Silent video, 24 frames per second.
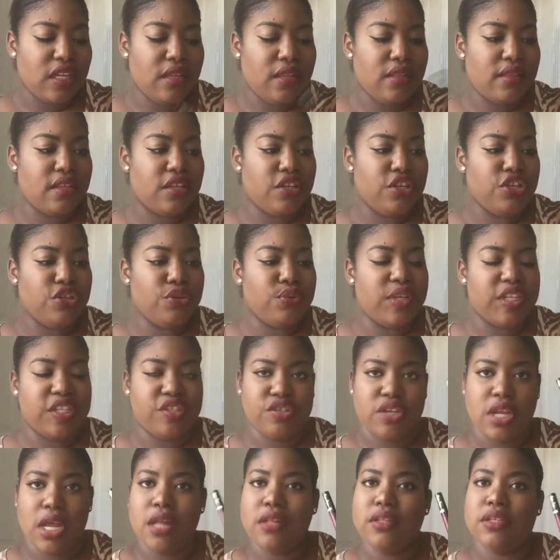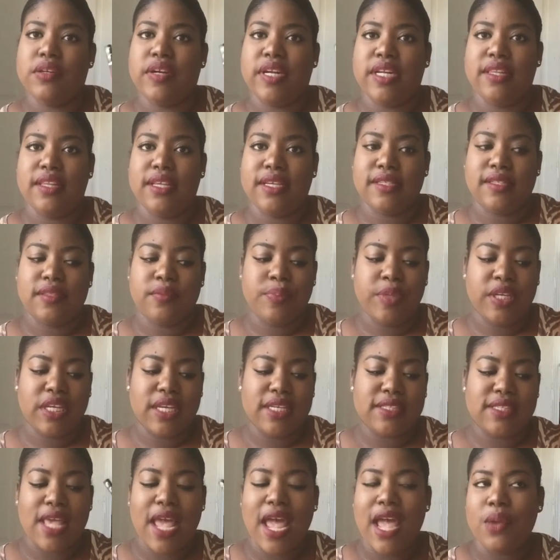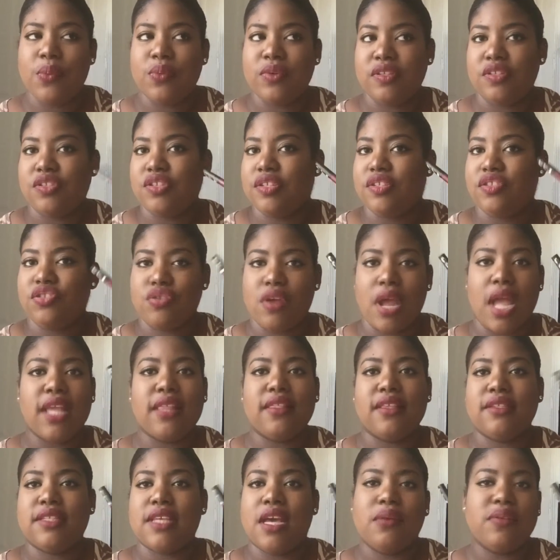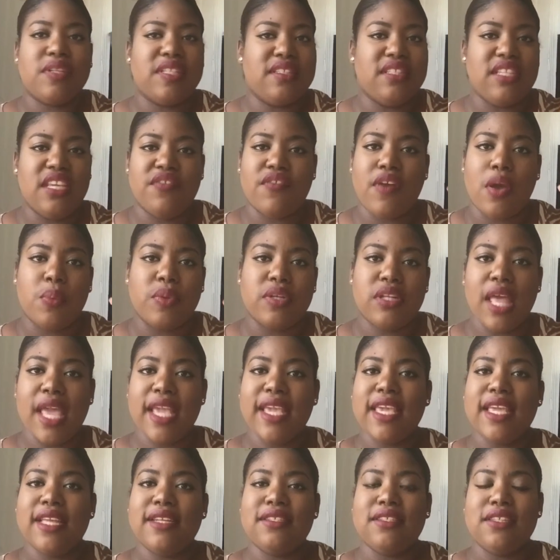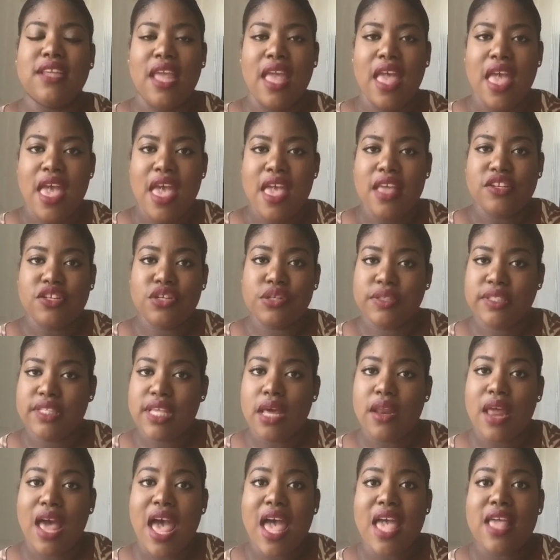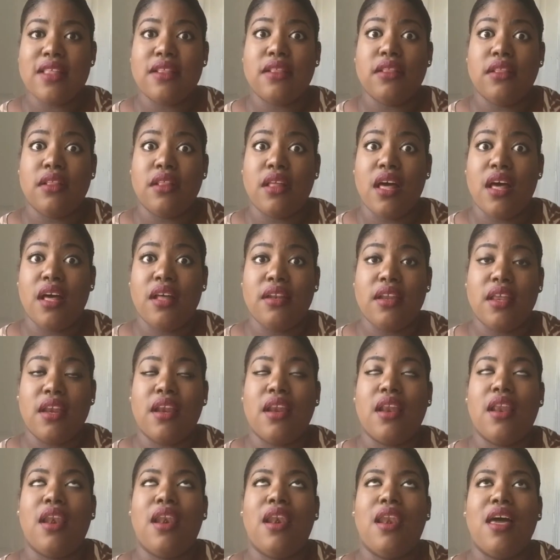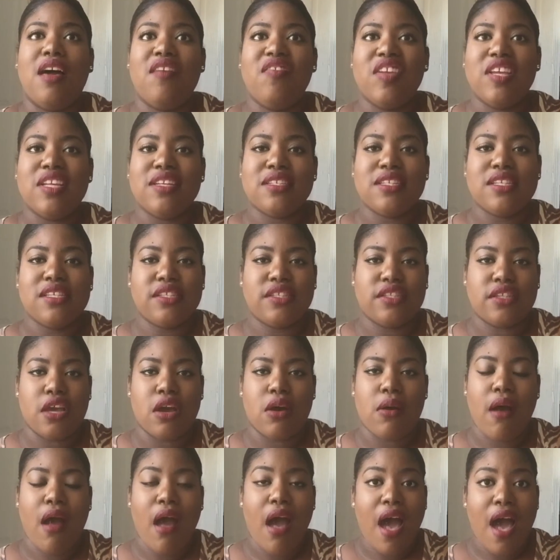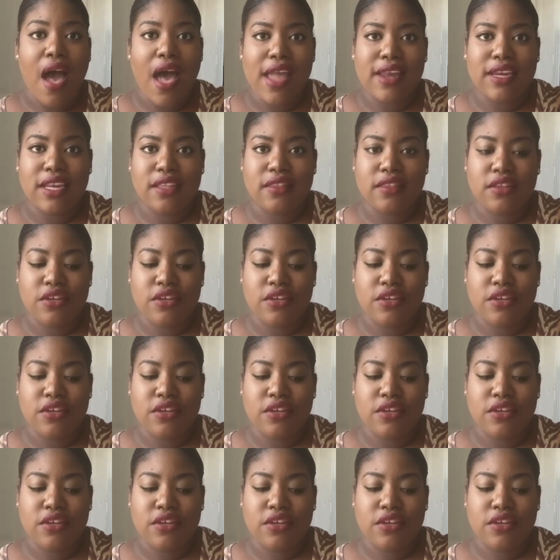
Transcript: nudish color in this because I was just trying this out to see if I would like it. Turns out I love it, so I need